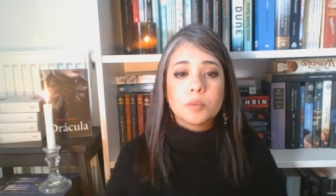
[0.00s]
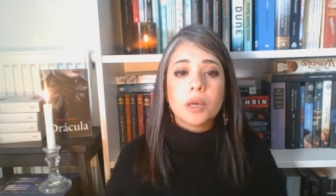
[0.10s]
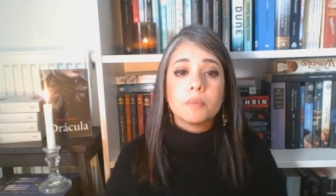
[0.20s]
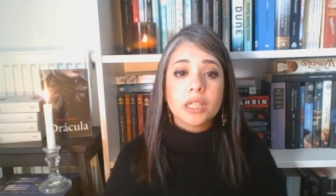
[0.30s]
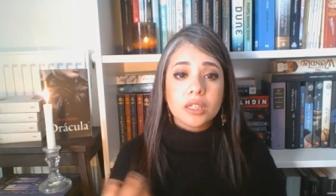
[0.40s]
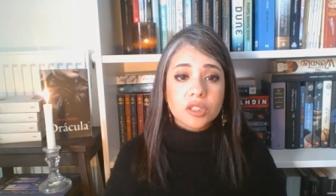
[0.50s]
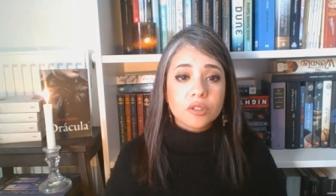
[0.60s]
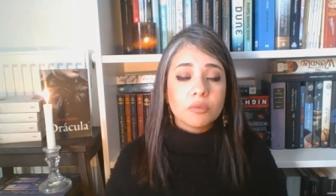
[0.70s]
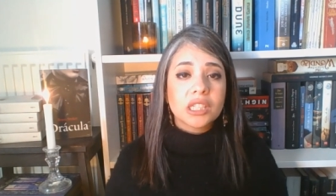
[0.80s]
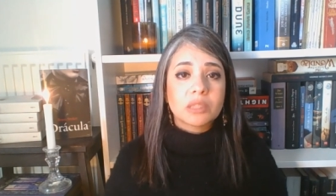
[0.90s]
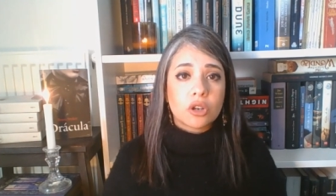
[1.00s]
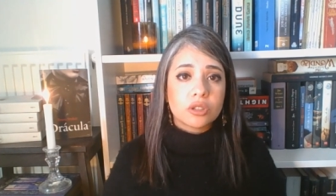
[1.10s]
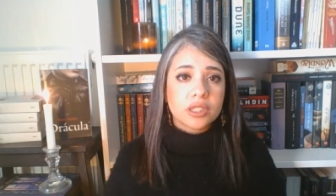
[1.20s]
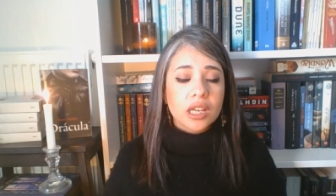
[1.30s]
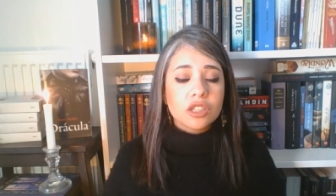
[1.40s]
but because of my small
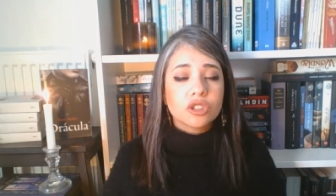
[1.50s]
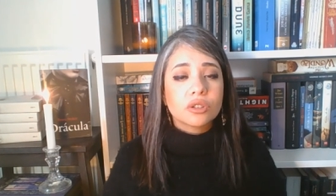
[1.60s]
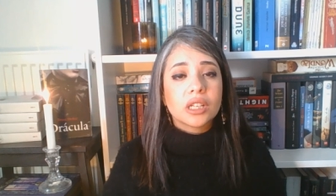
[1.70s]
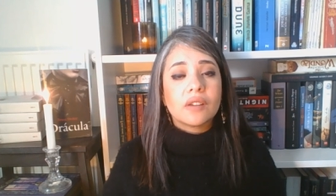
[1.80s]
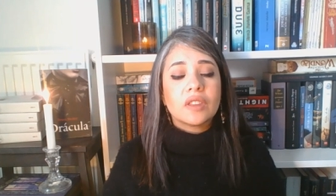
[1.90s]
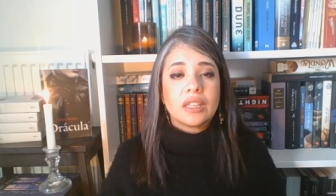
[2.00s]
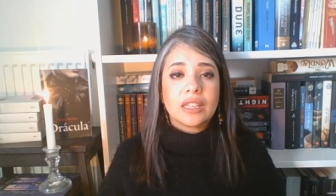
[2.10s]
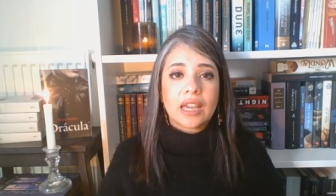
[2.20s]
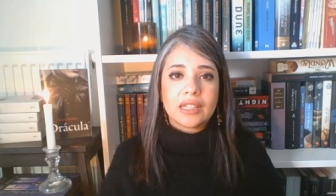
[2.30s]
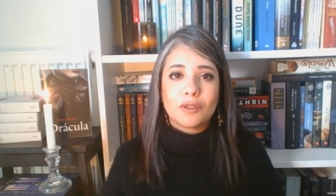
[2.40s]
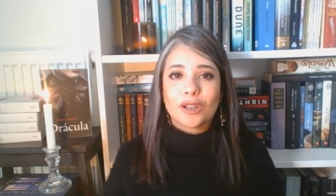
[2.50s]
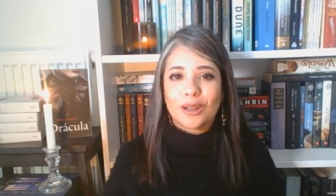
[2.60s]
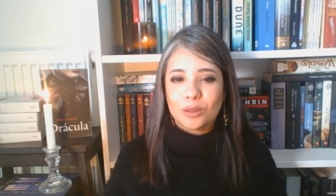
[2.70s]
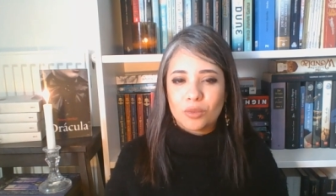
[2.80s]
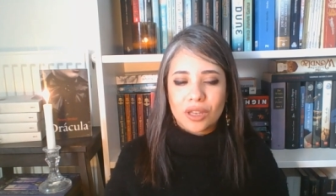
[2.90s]
stature and everything, I never
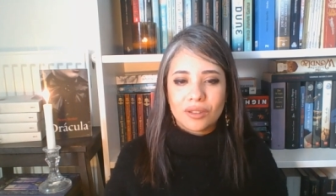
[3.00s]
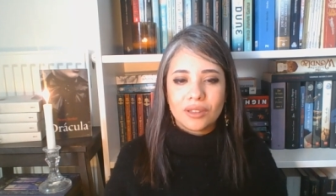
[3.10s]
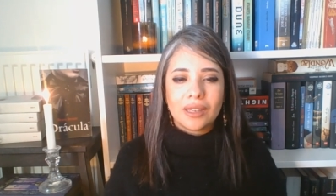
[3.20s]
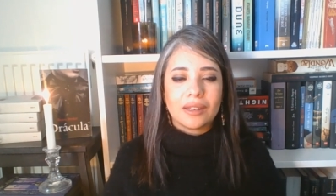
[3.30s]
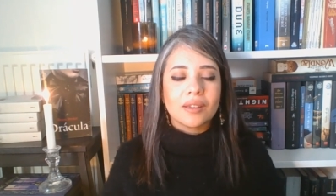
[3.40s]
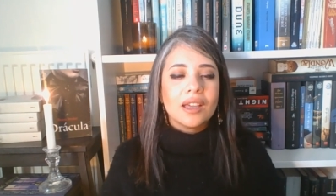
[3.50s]
got to play the lead.